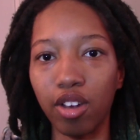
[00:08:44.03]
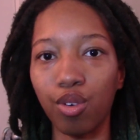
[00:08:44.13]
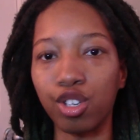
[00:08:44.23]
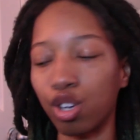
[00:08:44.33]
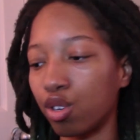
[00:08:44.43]
or
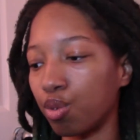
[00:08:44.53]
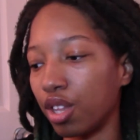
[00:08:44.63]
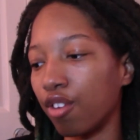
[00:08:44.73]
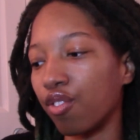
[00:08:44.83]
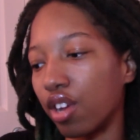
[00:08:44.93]
joked with
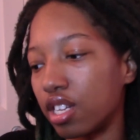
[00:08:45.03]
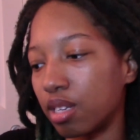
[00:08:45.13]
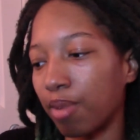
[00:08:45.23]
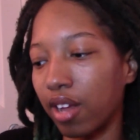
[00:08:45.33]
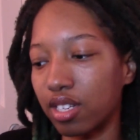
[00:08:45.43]
your friends
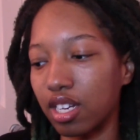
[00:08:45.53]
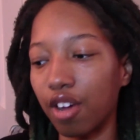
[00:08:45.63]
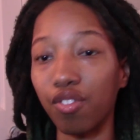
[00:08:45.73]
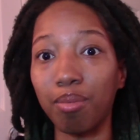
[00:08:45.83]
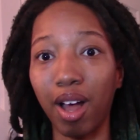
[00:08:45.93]
about
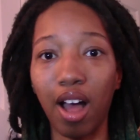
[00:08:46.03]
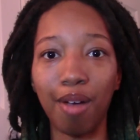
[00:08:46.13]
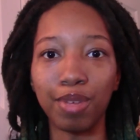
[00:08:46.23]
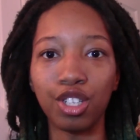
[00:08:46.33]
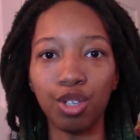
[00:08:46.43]
stuff, about how
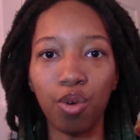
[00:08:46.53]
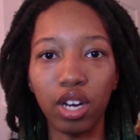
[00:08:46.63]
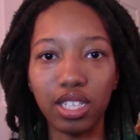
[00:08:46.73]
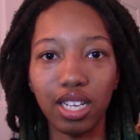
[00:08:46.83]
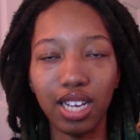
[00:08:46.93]
much you
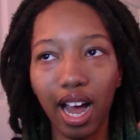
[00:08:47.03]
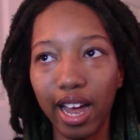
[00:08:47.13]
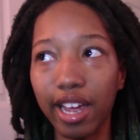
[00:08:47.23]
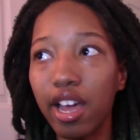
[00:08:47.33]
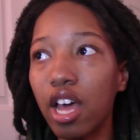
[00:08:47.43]
wanted to
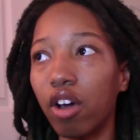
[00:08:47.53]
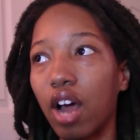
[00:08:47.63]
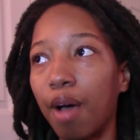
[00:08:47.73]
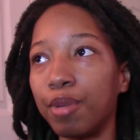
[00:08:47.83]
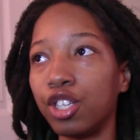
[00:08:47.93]
die or
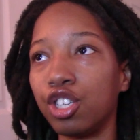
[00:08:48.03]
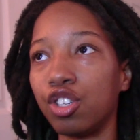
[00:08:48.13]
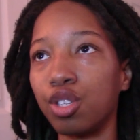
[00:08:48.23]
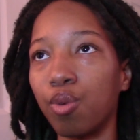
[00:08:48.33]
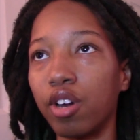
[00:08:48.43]
how much you
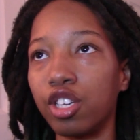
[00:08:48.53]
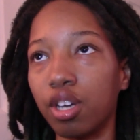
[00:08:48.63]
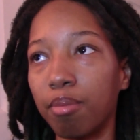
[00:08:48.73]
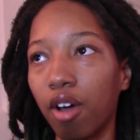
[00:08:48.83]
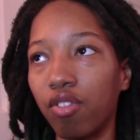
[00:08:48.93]
just want to
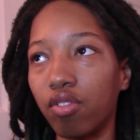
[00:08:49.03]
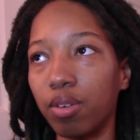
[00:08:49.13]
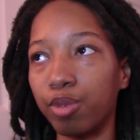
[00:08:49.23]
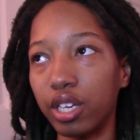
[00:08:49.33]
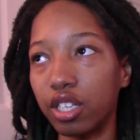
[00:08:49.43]
jump off of a
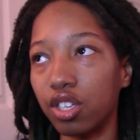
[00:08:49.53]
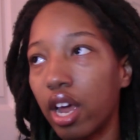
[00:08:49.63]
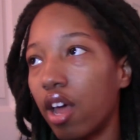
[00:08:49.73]
bridge